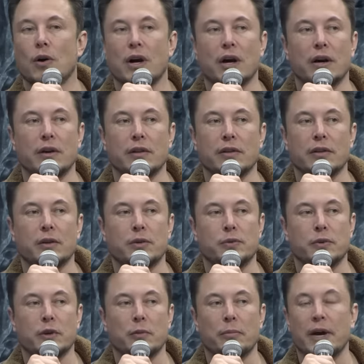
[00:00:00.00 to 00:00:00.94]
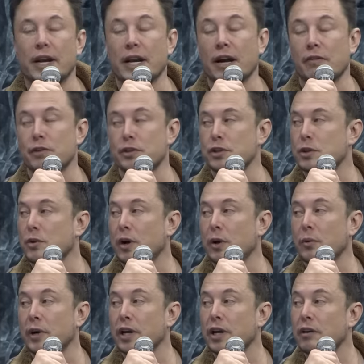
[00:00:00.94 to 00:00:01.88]
uh, their, their batting average is
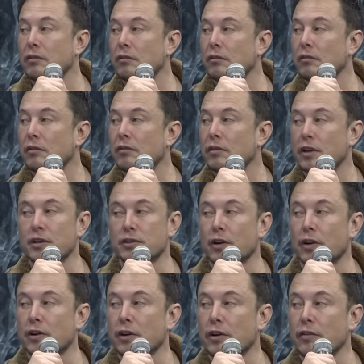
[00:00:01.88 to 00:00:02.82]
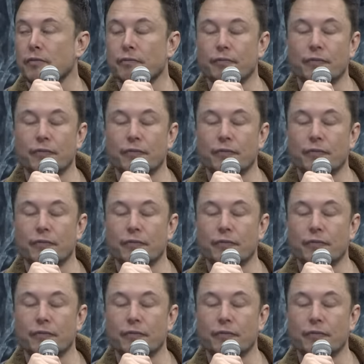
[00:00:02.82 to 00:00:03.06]
quite weak. It's not good.